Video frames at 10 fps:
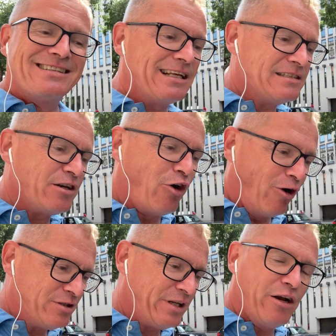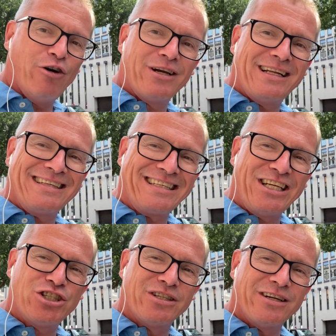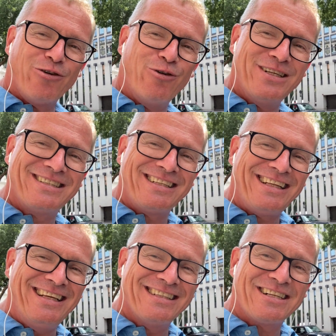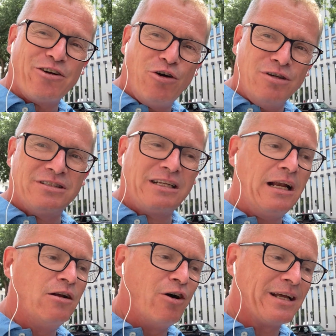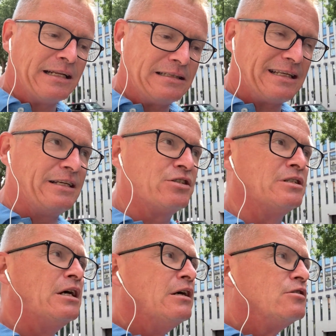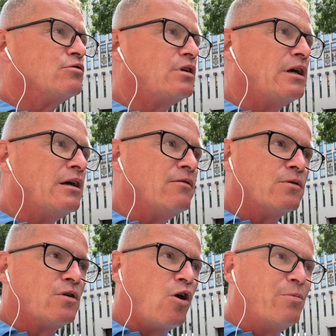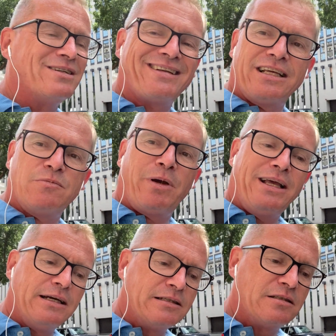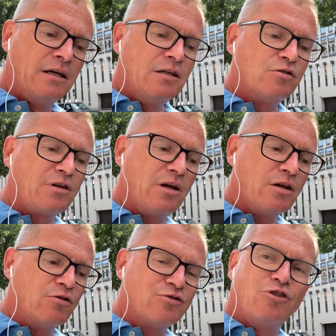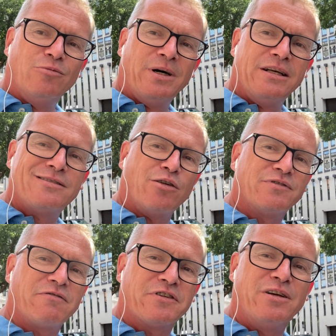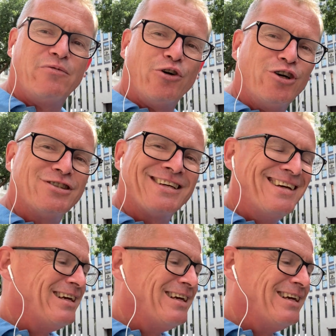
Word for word: That's a hostile organization. OECD is a hostile organization to the global taxpayers, to the consumers of the free world.